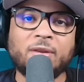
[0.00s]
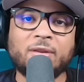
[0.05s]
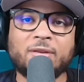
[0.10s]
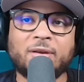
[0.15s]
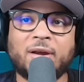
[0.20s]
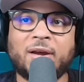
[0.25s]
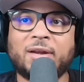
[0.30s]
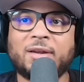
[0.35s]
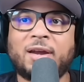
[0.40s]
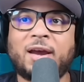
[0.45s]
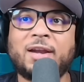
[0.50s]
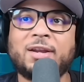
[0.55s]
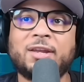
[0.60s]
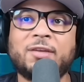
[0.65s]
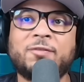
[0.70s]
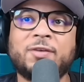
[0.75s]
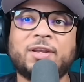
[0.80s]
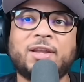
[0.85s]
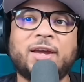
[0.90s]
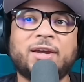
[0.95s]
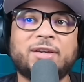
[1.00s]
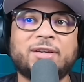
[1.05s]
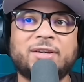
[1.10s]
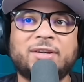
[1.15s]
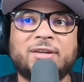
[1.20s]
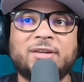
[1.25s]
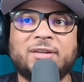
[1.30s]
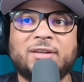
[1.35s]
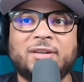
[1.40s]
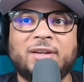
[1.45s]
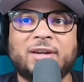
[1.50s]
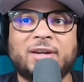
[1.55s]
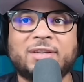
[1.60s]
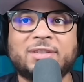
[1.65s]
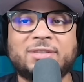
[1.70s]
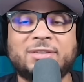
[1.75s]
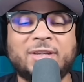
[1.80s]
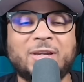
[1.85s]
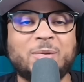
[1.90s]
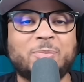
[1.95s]
So I'd give it like
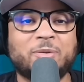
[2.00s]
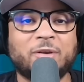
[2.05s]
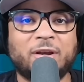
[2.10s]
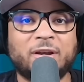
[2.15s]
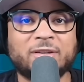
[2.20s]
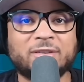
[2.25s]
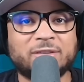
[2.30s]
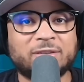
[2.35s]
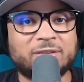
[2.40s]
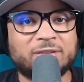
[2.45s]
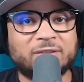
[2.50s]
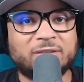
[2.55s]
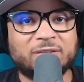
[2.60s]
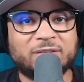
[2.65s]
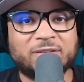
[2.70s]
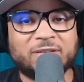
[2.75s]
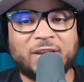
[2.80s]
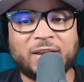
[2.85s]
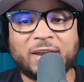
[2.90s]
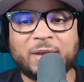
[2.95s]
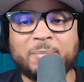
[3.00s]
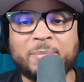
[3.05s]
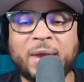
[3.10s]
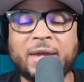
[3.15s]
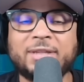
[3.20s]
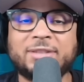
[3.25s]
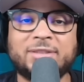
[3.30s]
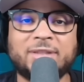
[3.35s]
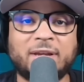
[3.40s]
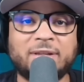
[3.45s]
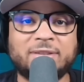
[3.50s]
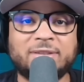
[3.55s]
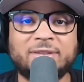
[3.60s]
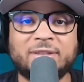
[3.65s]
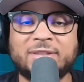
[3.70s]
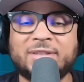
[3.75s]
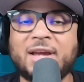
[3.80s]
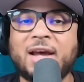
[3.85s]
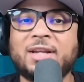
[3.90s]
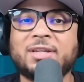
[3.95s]
a C plus. Like, it makes
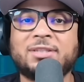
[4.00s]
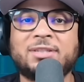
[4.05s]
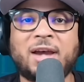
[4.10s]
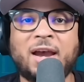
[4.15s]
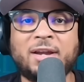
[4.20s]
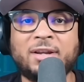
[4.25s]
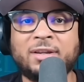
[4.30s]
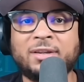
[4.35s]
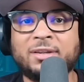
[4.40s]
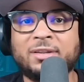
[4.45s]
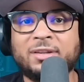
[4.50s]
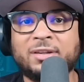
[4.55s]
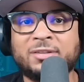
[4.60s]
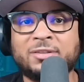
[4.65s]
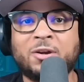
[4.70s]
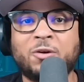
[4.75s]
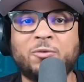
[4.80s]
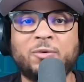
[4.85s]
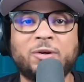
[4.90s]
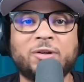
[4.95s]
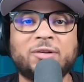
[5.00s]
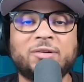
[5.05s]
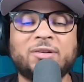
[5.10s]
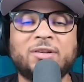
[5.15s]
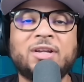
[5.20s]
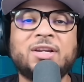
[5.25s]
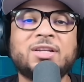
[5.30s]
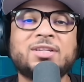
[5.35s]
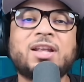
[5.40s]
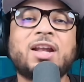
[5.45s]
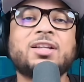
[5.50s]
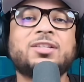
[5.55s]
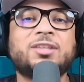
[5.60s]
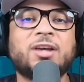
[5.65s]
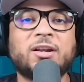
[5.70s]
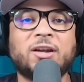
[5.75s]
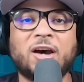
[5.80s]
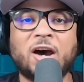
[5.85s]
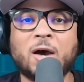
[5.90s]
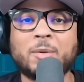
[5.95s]
sense. It's not exciting. It's not a
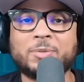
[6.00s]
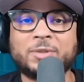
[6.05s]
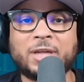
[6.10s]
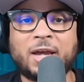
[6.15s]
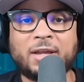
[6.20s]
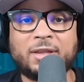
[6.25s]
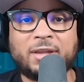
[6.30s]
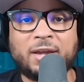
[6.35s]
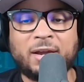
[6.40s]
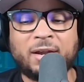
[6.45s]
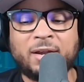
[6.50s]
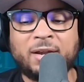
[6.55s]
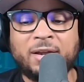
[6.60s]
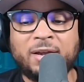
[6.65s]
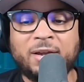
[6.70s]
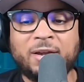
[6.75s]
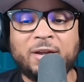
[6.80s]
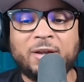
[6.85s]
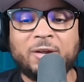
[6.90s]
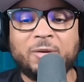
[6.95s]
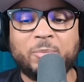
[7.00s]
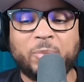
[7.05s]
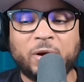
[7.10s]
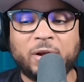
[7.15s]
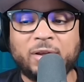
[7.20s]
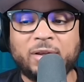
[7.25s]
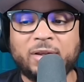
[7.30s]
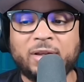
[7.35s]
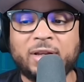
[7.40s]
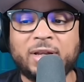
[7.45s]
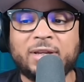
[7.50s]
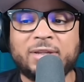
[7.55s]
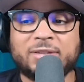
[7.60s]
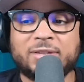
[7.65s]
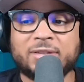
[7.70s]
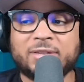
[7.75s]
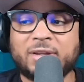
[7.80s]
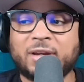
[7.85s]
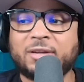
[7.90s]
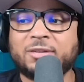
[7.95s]
ton of upside there, but it
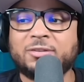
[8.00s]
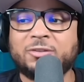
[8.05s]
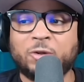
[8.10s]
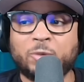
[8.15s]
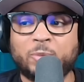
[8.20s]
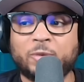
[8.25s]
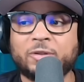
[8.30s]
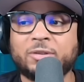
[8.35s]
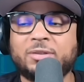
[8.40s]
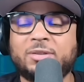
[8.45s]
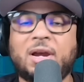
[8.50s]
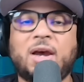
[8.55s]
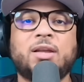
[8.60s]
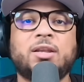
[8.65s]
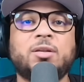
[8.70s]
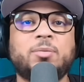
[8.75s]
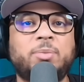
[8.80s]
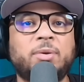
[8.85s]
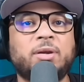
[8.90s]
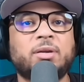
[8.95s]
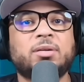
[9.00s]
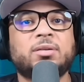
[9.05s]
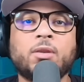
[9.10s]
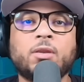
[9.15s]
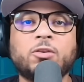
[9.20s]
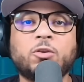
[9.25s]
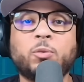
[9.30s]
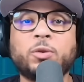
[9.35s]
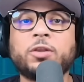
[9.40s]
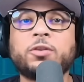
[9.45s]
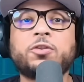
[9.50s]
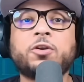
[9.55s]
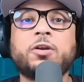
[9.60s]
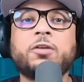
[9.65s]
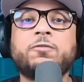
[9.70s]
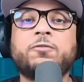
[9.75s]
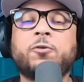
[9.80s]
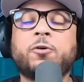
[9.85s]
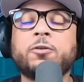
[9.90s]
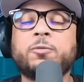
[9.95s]
is just like a super solid pick. So with the
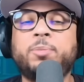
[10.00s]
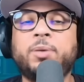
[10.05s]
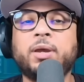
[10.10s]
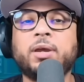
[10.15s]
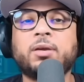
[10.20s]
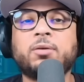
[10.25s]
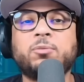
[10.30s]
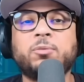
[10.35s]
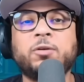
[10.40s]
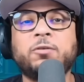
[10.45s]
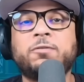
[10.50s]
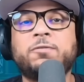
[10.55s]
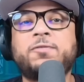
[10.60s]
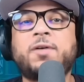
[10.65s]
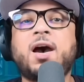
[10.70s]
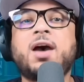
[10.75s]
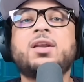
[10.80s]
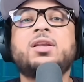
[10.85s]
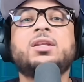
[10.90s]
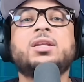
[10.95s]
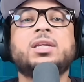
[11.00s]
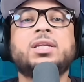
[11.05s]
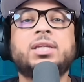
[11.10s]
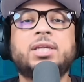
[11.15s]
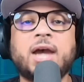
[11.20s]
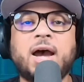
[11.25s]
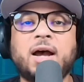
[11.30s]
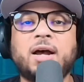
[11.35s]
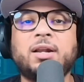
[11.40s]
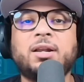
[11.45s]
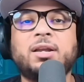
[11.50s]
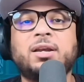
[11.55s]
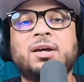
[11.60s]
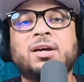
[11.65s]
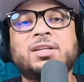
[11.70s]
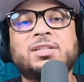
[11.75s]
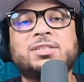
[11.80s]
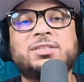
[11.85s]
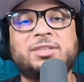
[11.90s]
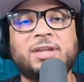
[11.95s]
34th pick, we finally got
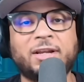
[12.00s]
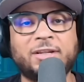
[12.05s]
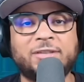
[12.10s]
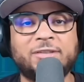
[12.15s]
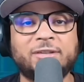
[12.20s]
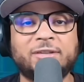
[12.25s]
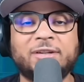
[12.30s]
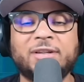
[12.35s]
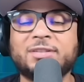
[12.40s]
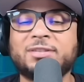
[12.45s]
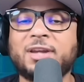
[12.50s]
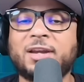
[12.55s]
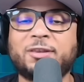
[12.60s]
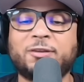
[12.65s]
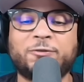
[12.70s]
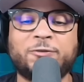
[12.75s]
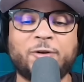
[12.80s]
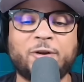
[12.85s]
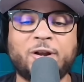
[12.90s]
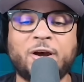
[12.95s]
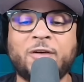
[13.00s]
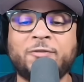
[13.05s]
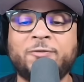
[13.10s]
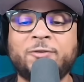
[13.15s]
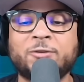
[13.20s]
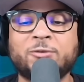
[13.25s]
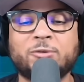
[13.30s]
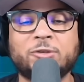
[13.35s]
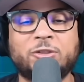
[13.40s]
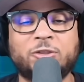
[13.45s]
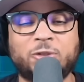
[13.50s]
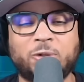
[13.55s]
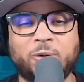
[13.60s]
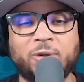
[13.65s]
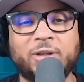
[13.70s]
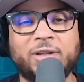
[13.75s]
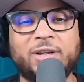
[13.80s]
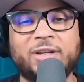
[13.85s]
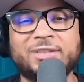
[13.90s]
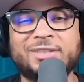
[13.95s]
a center. It's like the front office was
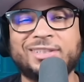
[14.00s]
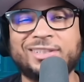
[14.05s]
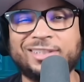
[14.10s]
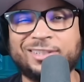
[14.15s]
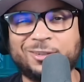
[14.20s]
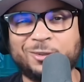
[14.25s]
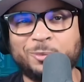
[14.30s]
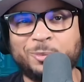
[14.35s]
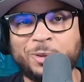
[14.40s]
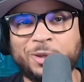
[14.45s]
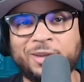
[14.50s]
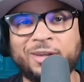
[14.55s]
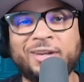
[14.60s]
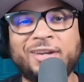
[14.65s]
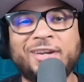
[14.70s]
trolling us a little bit,